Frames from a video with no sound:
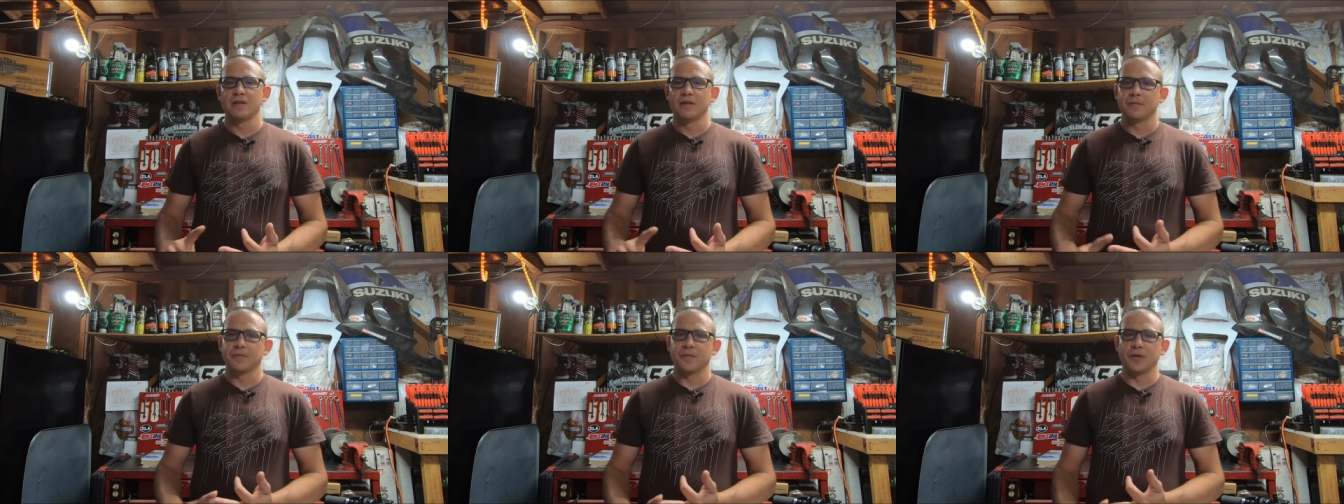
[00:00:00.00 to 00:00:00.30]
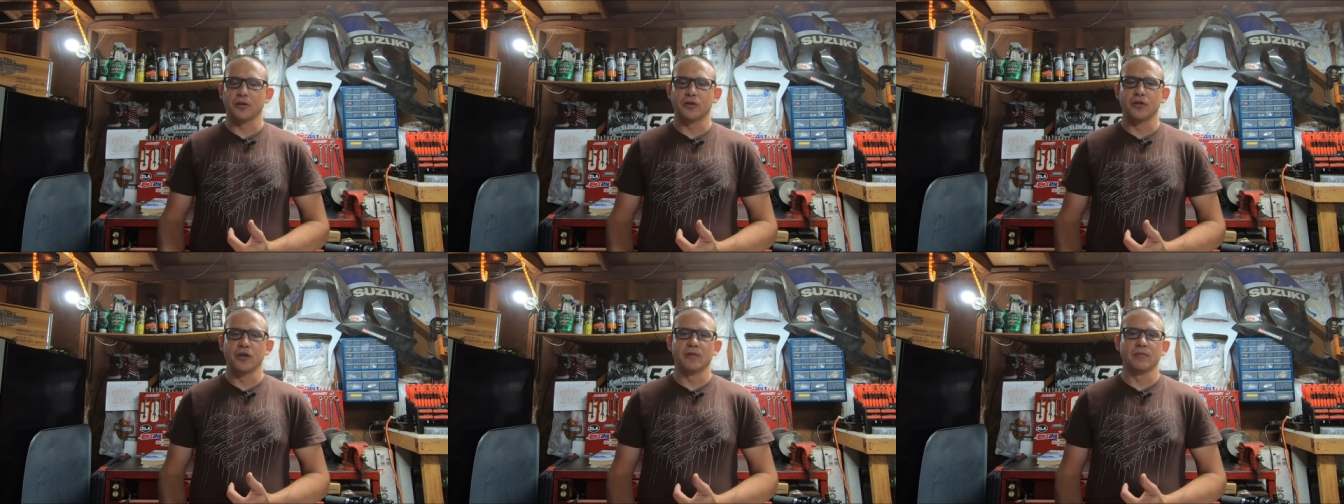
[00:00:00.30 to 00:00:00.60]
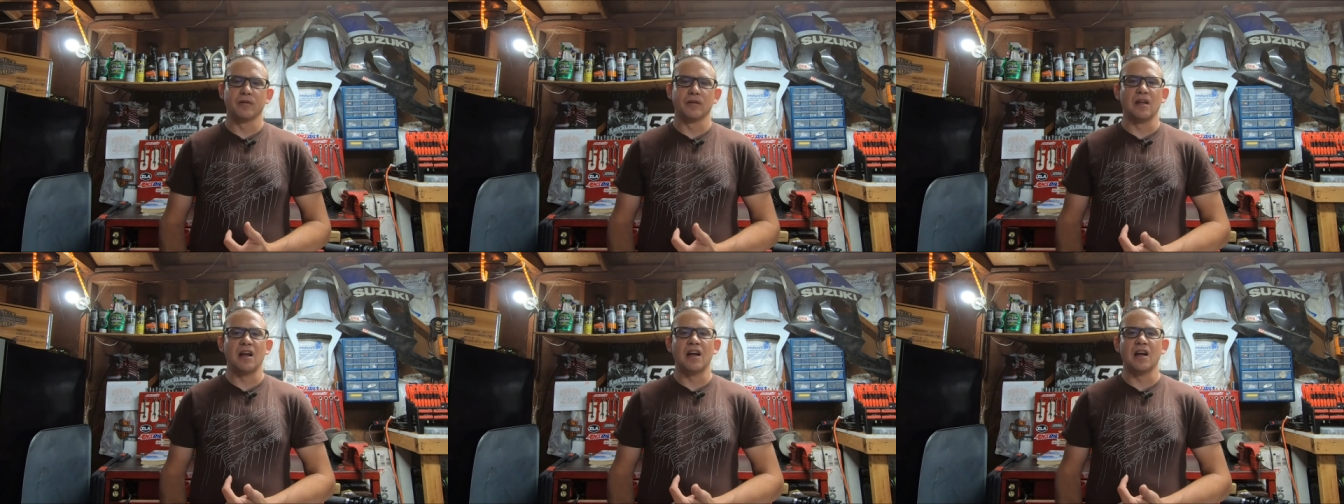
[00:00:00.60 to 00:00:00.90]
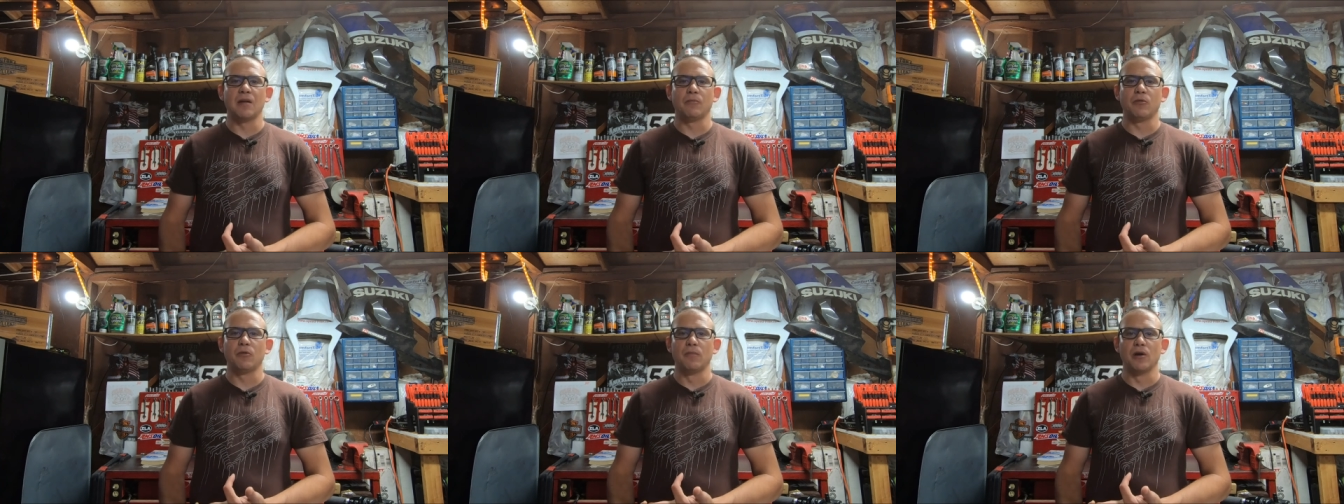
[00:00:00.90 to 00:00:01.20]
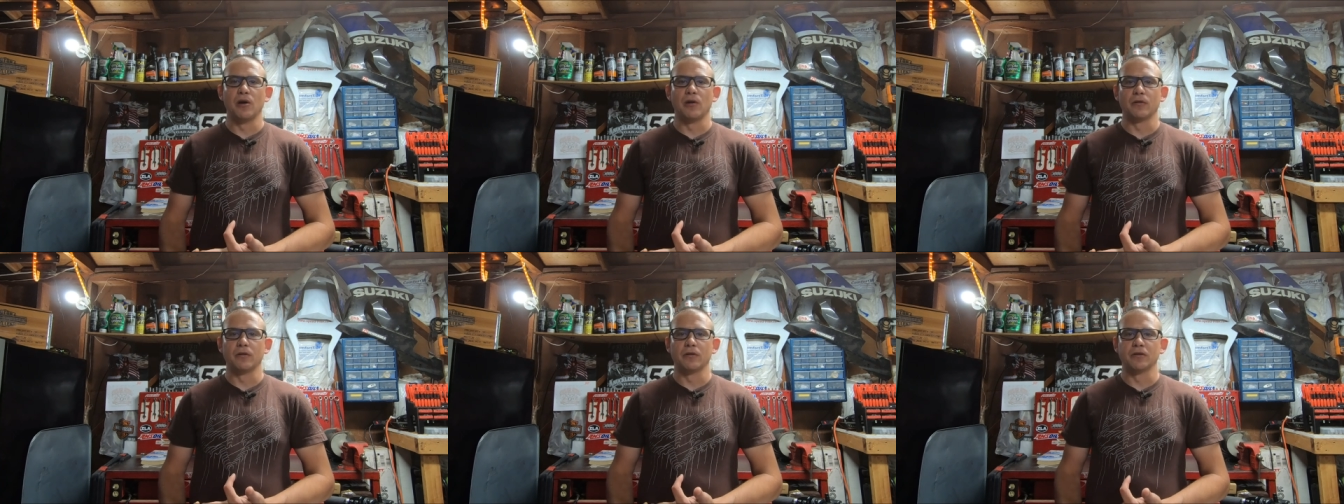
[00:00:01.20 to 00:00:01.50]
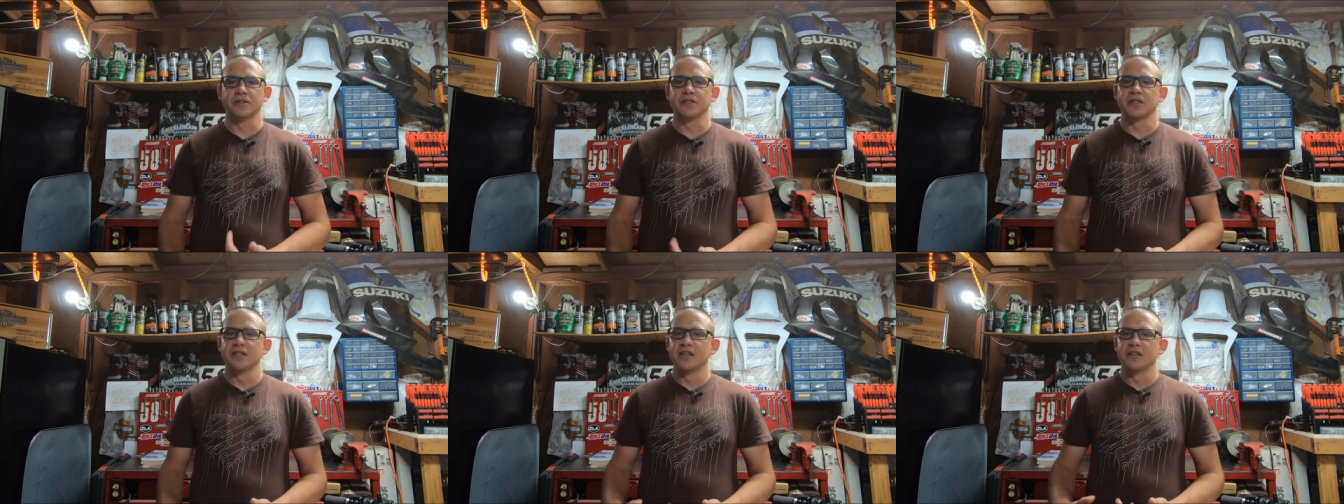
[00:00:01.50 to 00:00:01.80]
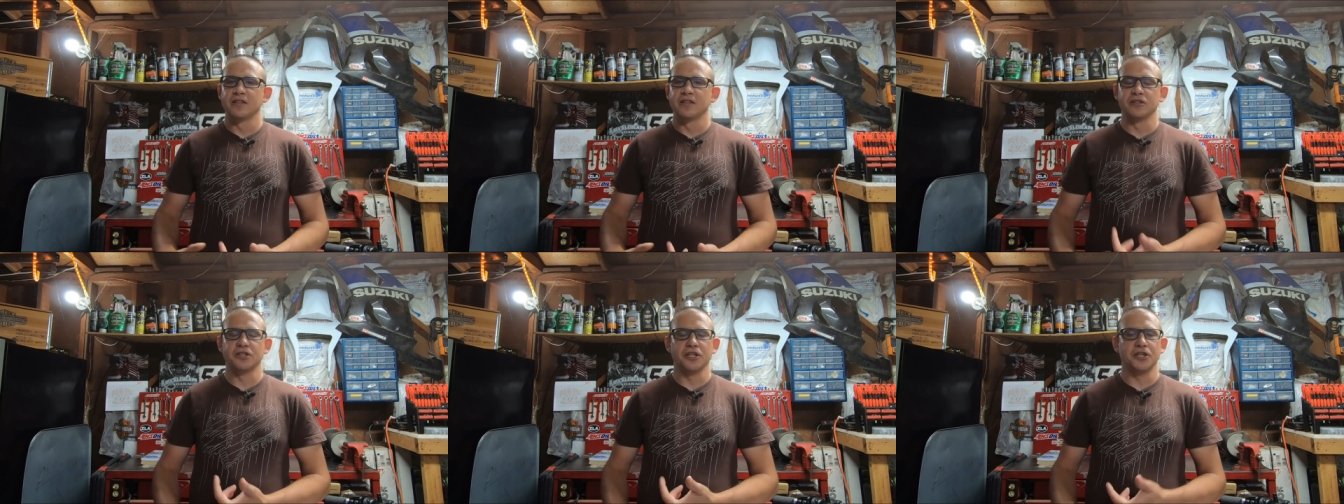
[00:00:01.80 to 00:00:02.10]
They're good, reliable motors.
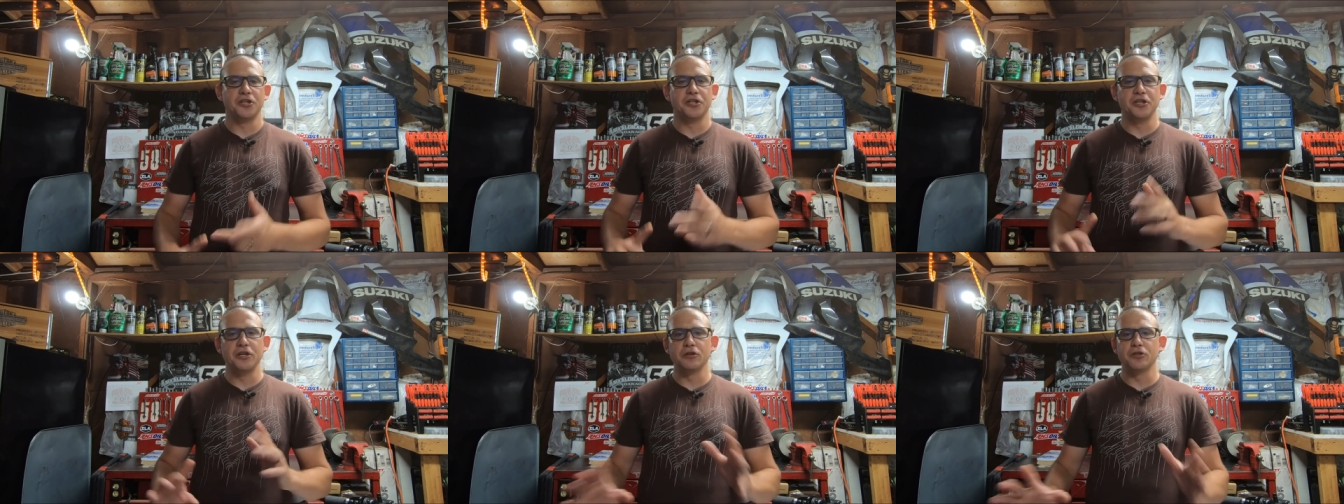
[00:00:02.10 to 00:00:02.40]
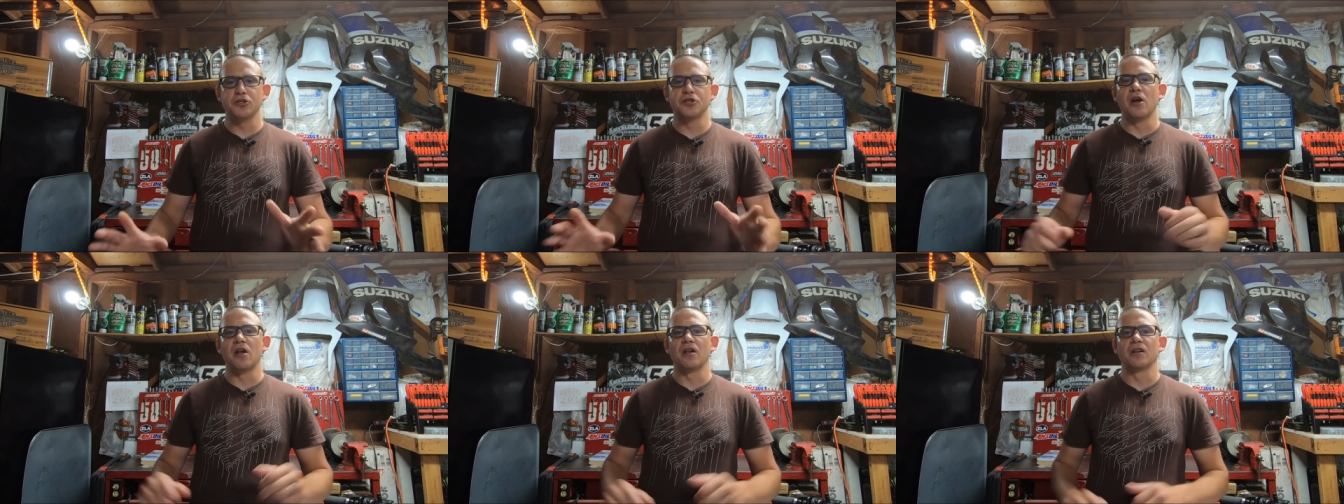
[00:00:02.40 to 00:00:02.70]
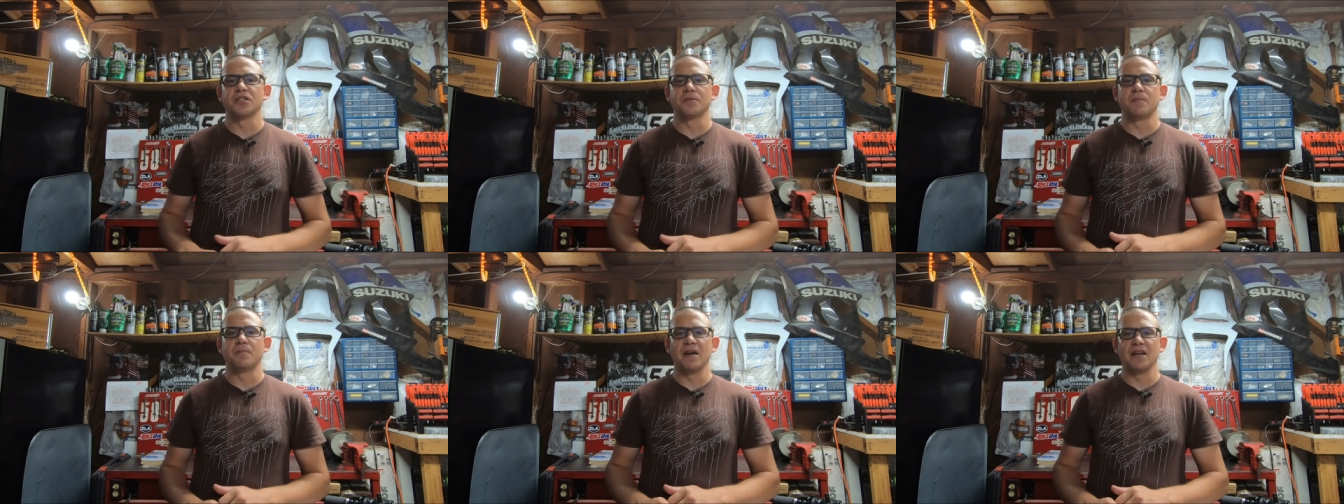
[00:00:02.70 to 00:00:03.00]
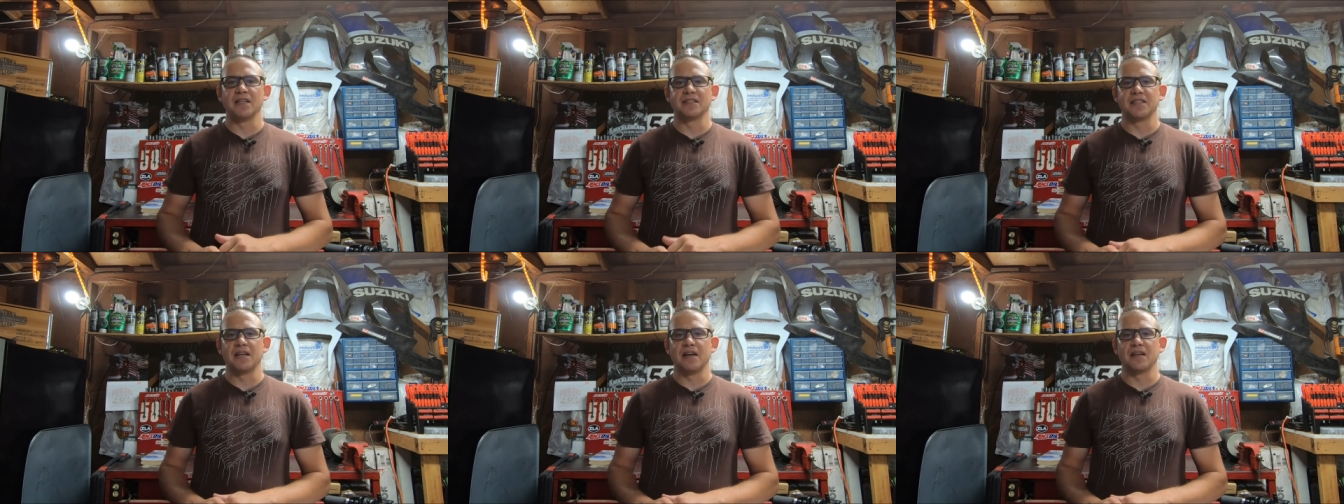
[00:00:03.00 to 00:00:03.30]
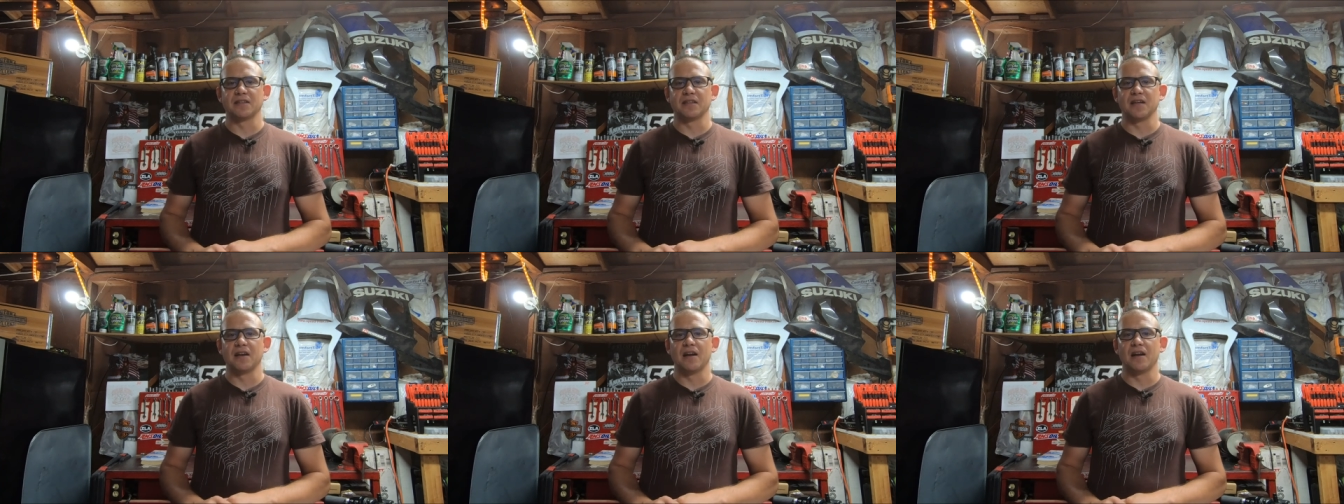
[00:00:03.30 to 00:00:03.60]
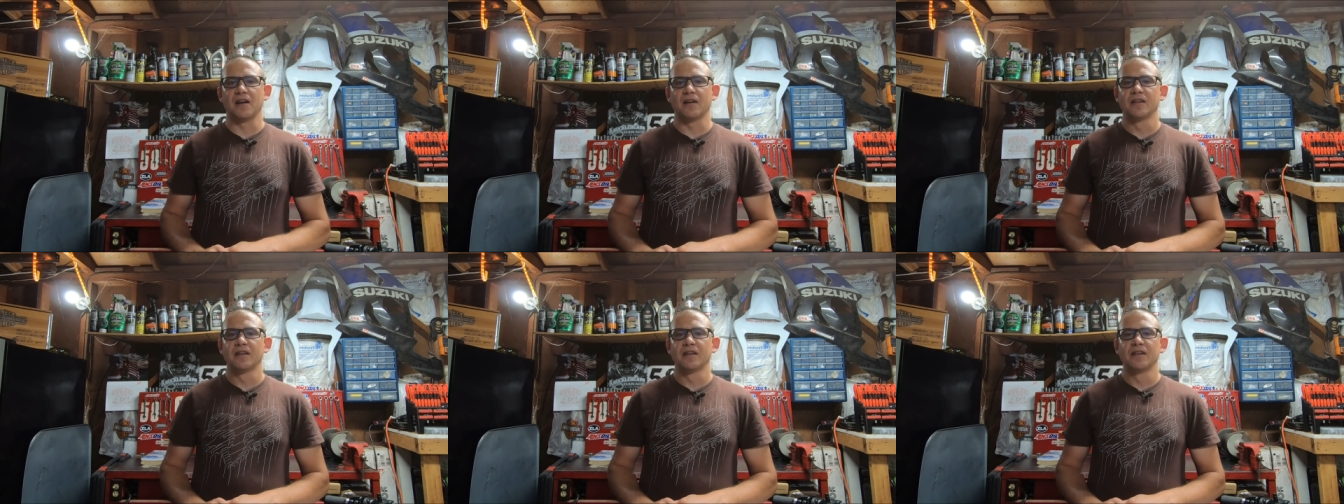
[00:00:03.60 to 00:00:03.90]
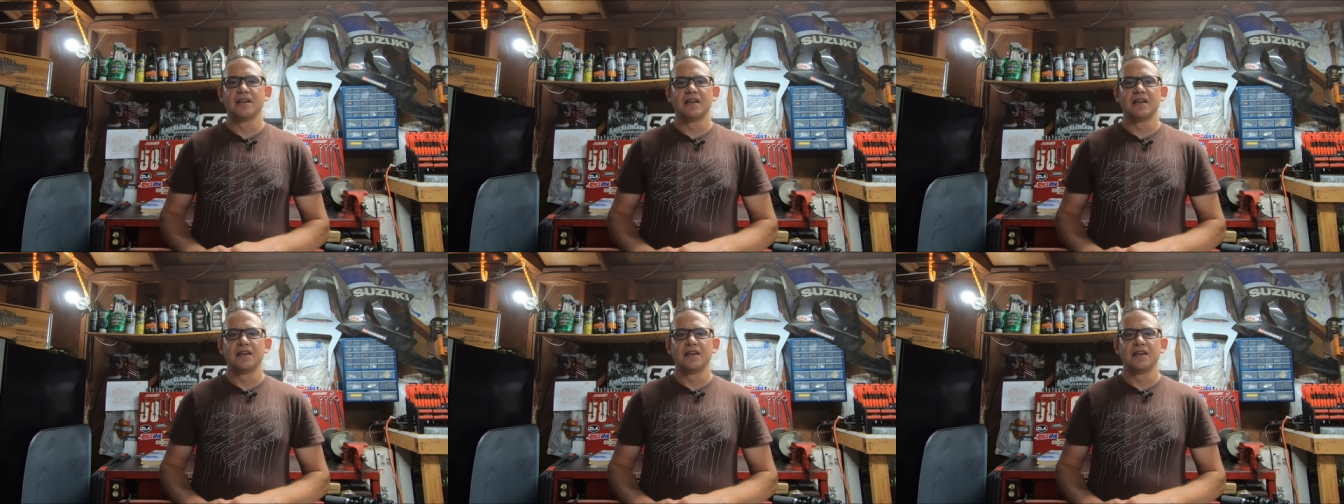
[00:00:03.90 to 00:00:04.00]
There's a huge knowledge base out there.